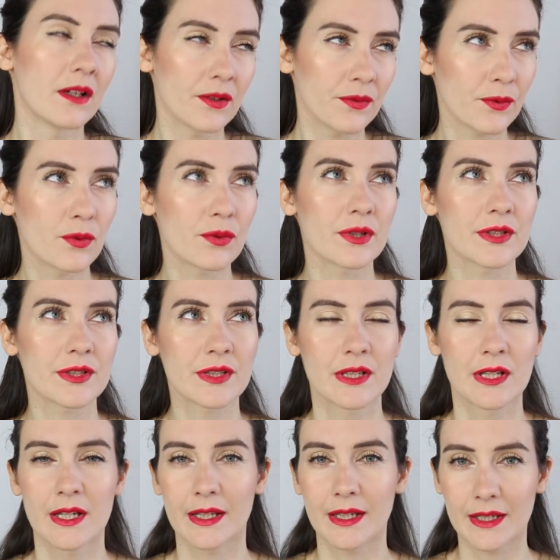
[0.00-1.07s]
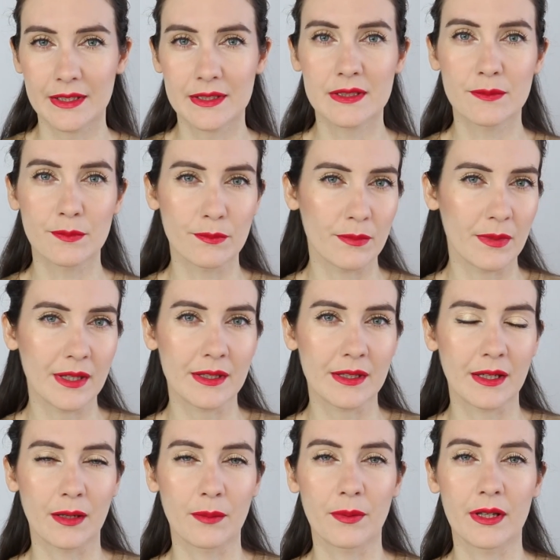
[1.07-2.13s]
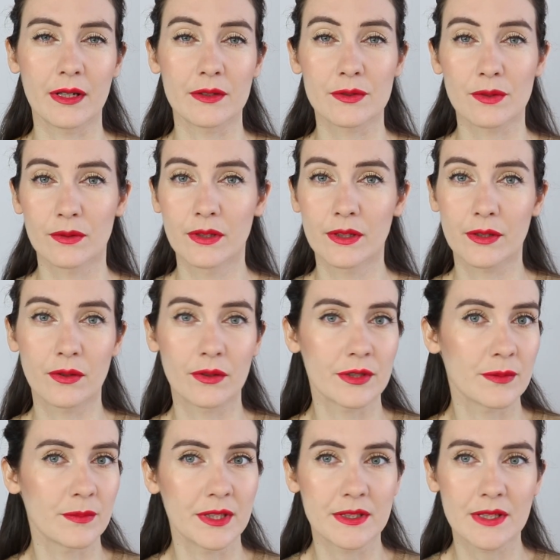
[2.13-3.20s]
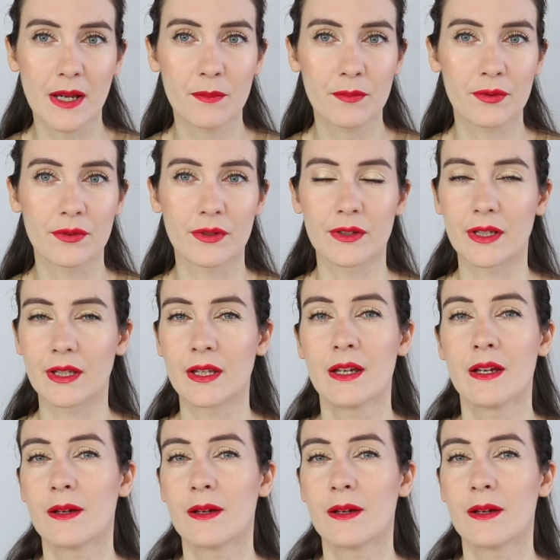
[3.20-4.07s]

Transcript: Of course, it's makeup and it's only going to be temporary,